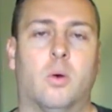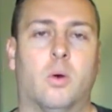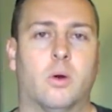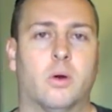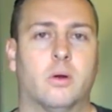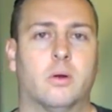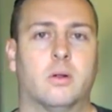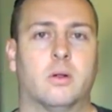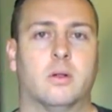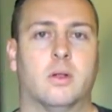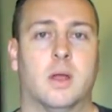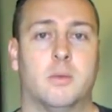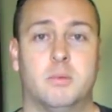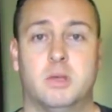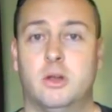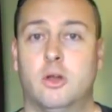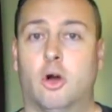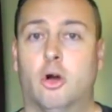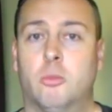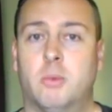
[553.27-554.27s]
or
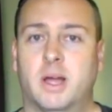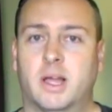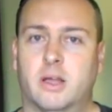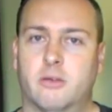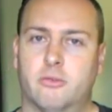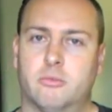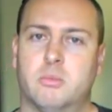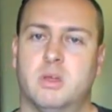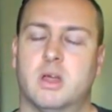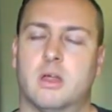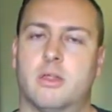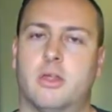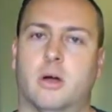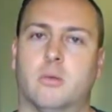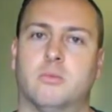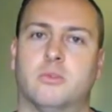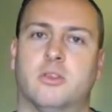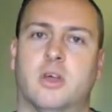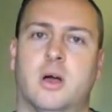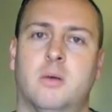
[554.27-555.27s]
let me know by giving me a
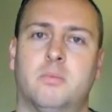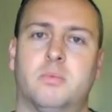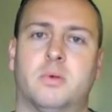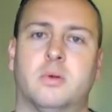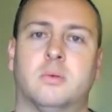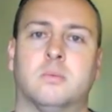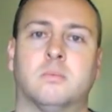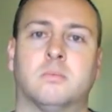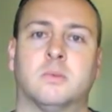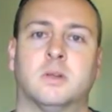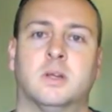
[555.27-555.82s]
thumbs up.